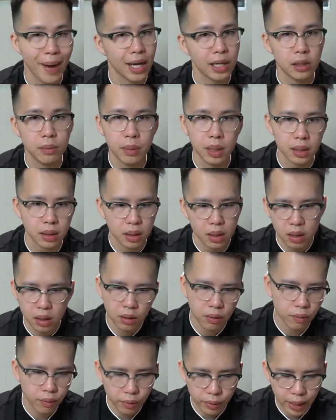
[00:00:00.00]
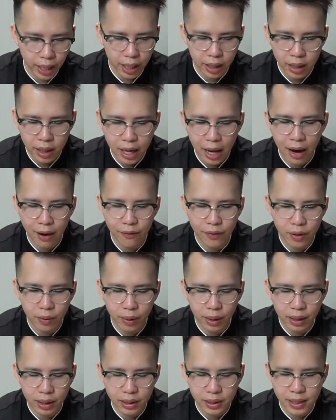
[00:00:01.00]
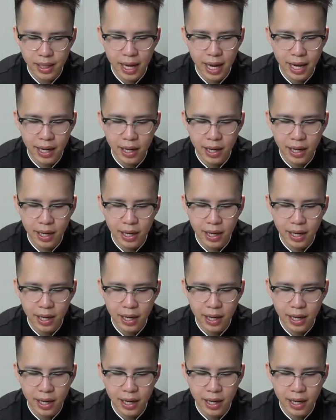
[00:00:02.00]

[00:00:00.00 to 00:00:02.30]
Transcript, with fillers: Maximus Garuda, however you want to say